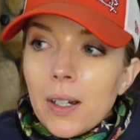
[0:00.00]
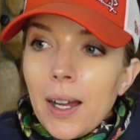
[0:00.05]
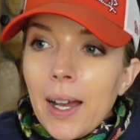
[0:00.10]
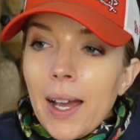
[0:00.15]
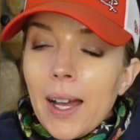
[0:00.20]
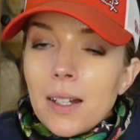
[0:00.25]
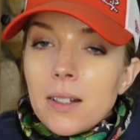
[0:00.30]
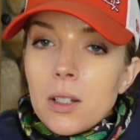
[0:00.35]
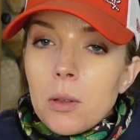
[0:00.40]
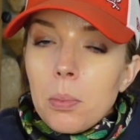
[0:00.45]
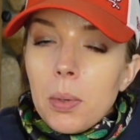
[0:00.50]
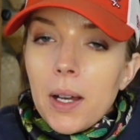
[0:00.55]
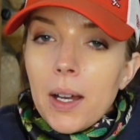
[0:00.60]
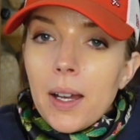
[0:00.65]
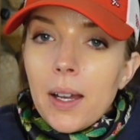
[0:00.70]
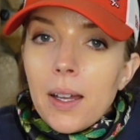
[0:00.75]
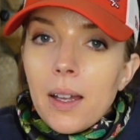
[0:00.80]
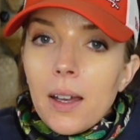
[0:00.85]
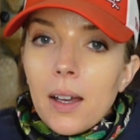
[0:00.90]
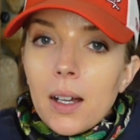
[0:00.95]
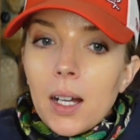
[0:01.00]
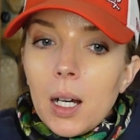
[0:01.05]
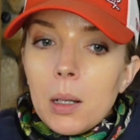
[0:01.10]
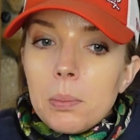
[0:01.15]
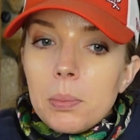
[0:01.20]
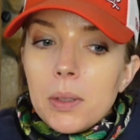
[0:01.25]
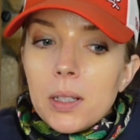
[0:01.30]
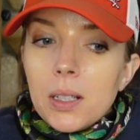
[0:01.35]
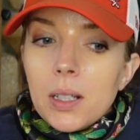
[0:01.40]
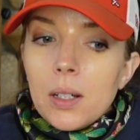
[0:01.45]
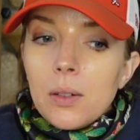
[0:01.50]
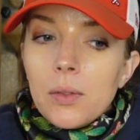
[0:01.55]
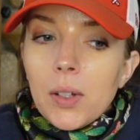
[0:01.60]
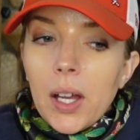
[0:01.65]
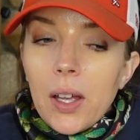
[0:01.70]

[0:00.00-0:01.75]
I had to buy a couple of